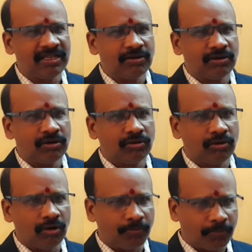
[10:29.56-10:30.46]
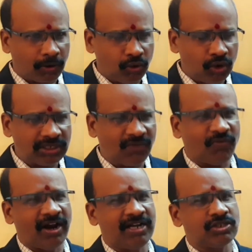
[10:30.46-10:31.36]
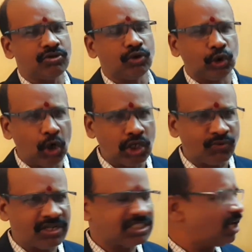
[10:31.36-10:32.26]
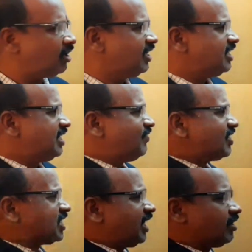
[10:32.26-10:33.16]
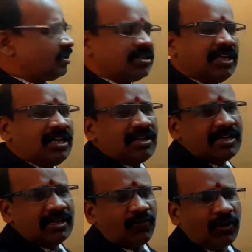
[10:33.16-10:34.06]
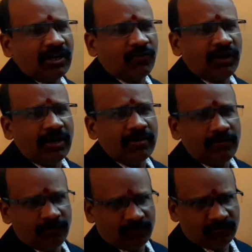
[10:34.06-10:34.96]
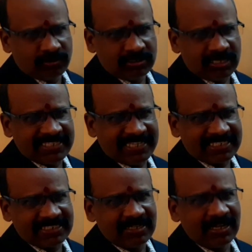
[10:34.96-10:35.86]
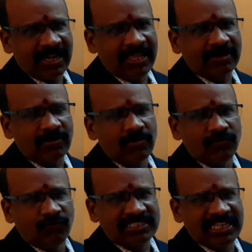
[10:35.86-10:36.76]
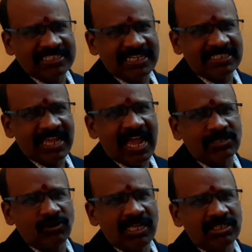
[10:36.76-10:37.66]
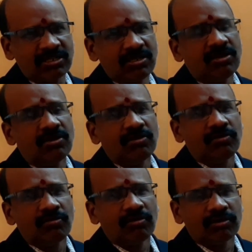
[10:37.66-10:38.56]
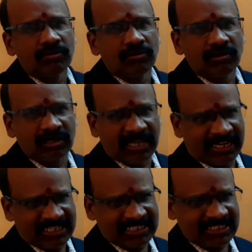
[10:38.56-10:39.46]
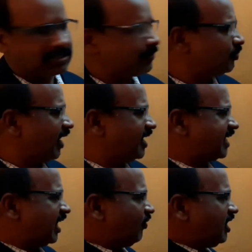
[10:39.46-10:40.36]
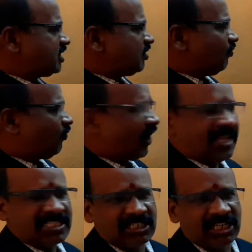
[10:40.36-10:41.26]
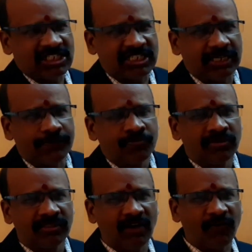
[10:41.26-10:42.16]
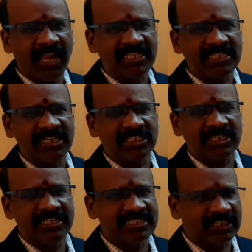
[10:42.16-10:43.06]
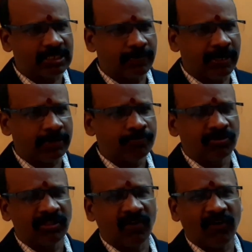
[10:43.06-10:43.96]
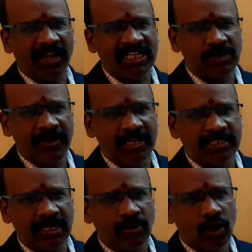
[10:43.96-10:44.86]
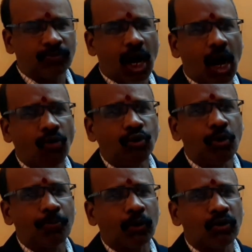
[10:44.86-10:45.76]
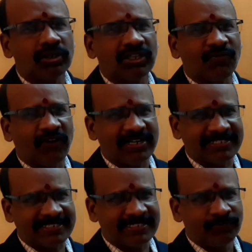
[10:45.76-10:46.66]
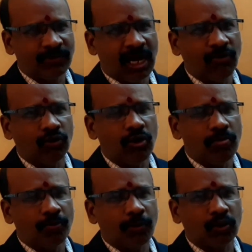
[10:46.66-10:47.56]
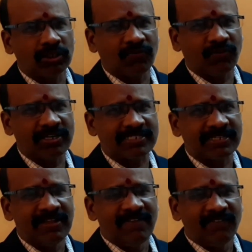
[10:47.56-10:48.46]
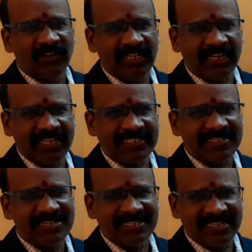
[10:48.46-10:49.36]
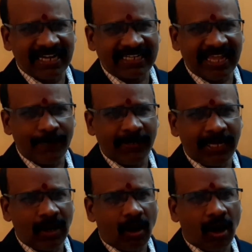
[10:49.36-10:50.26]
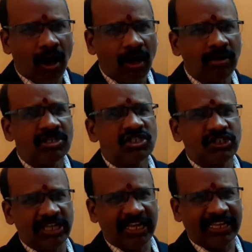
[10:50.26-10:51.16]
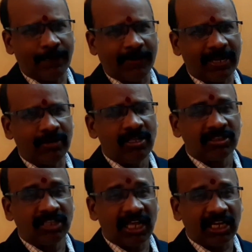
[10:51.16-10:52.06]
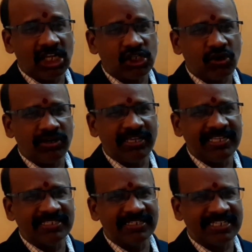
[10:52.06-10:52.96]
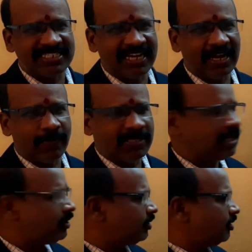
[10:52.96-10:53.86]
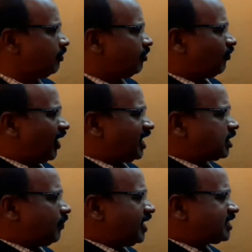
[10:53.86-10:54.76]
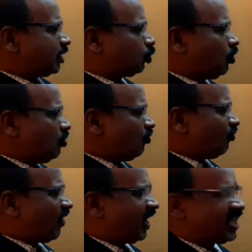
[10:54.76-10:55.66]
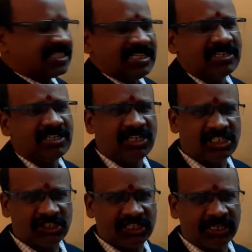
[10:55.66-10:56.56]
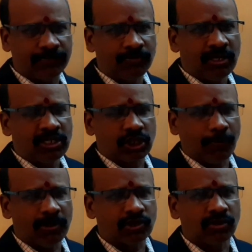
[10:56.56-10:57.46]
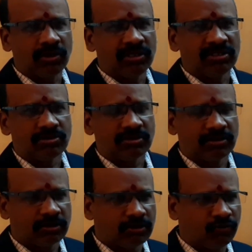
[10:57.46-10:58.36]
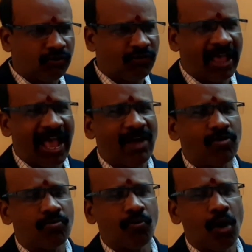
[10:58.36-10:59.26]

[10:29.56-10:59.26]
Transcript: to procure the funds, those funds are invested in different assets like fixed assets as well as current assets. And second one is financing decision. The financing decision is nothing but the financial manager to procure the funds. How to procure the funds? Whether it is debt capital or share capital, the ratio is decided by the financial manager through financing decision. Suppose if you have more share